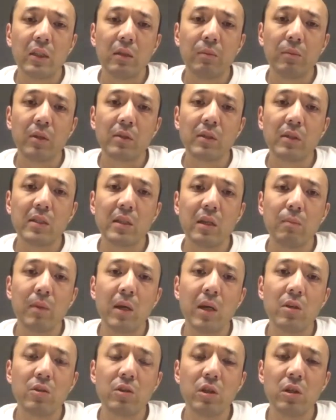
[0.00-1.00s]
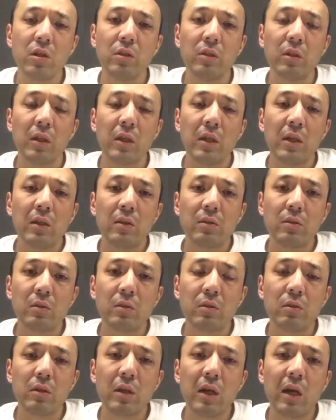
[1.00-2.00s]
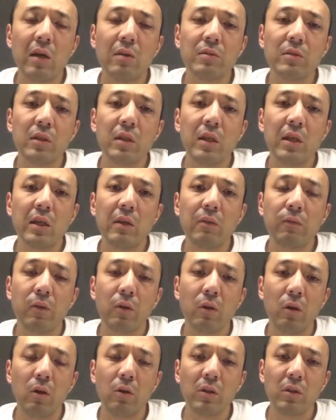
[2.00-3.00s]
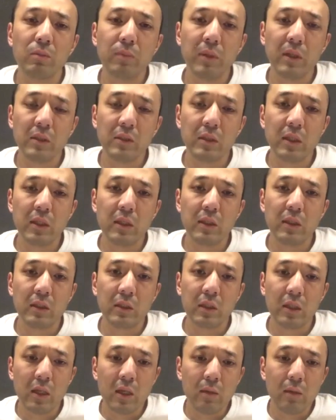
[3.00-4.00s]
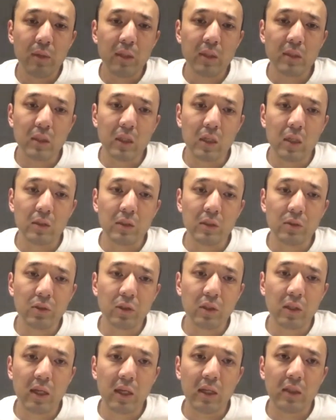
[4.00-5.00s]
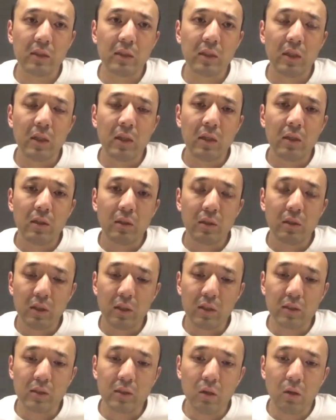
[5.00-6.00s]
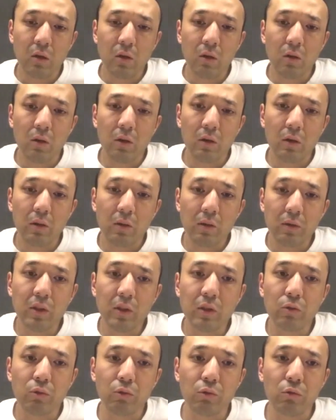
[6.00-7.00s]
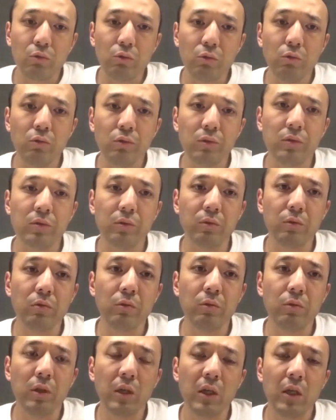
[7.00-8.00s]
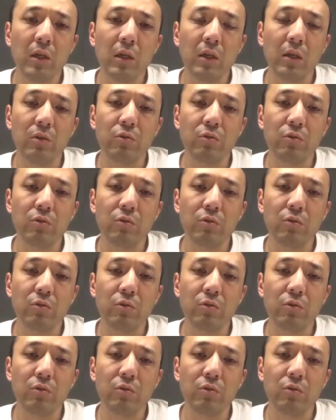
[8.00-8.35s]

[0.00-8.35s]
Because as I mentioned, currently for all the business based on internet, it's all need to do through a